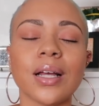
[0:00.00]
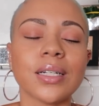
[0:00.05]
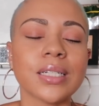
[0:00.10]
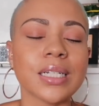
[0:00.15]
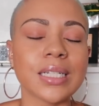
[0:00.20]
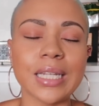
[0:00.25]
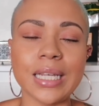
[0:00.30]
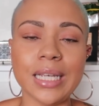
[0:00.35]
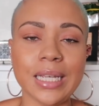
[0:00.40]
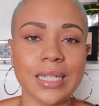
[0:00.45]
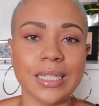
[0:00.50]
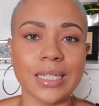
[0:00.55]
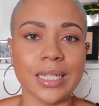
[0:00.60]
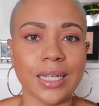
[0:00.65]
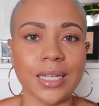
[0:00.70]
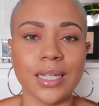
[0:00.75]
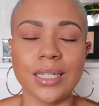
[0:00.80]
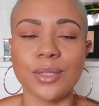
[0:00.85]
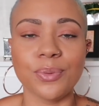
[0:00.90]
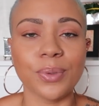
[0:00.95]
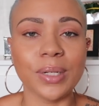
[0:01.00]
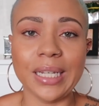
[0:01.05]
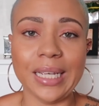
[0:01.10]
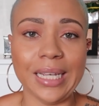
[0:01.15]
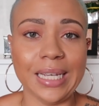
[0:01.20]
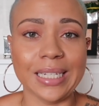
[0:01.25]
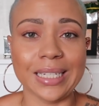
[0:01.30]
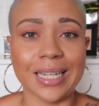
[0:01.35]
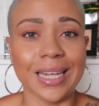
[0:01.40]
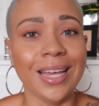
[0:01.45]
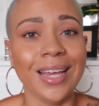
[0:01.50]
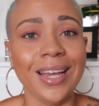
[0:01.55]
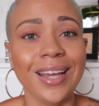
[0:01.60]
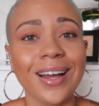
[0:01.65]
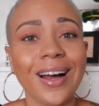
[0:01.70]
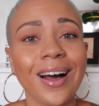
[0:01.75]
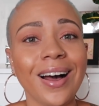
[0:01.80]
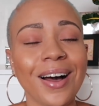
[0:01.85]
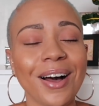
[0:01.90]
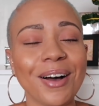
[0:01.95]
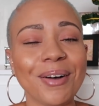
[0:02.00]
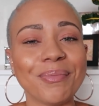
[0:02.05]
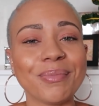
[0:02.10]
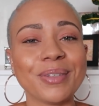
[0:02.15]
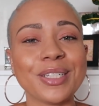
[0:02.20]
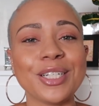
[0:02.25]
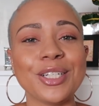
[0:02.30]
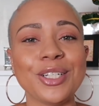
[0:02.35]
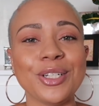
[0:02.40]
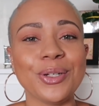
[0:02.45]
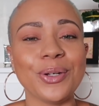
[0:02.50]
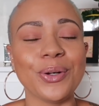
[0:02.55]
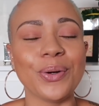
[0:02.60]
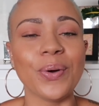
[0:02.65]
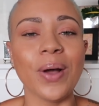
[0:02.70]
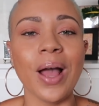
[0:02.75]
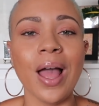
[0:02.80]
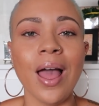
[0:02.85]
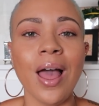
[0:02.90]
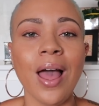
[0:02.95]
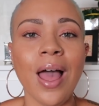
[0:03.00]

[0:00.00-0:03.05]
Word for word: just easy. It's really easy to do.